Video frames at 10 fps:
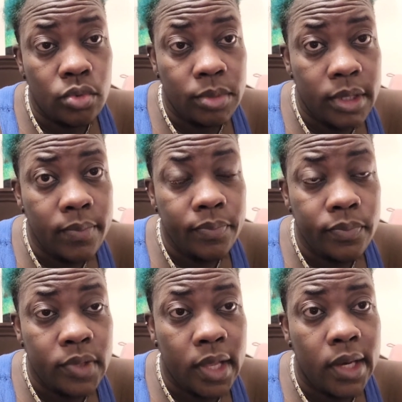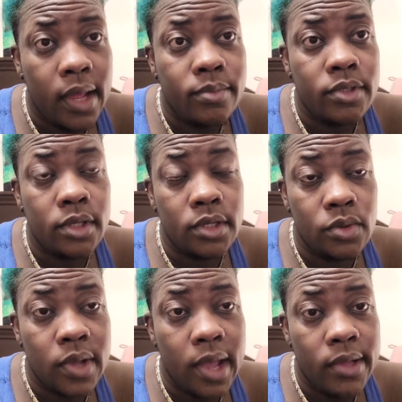me that I'm telling
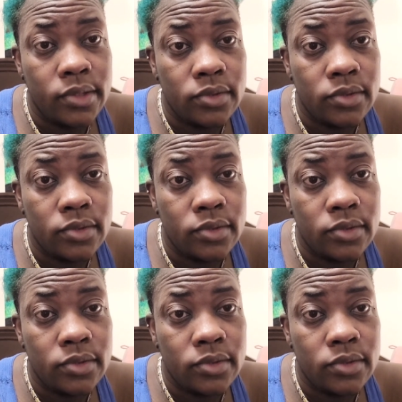you guys.